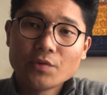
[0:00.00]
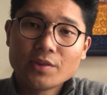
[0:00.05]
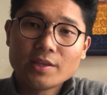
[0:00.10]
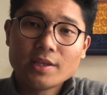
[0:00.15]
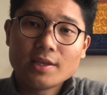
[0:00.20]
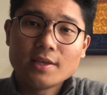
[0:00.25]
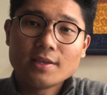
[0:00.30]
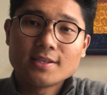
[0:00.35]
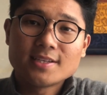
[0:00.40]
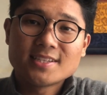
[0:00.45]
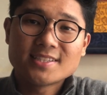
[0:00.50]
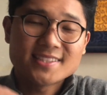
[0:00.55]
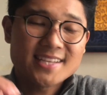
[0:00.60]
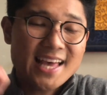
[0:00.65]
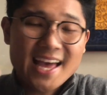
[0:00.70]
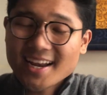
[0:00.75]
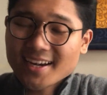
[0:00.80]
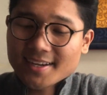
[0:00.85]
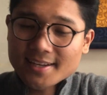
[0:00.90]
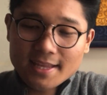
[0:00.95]
the
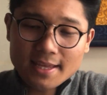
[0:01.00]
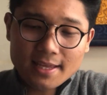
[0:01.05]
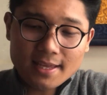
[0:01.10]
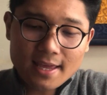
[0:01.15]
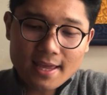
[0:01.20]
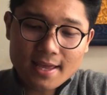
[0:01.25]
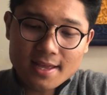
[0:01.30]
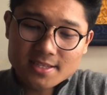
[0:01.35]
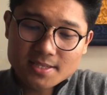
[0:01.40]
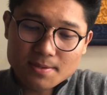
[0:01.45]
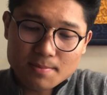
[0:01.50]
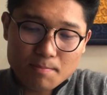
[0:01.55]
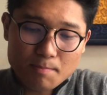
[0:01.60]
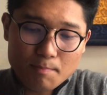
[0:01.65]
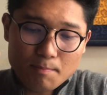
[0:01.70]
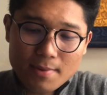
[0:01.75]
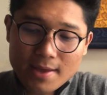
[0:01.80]
saddening and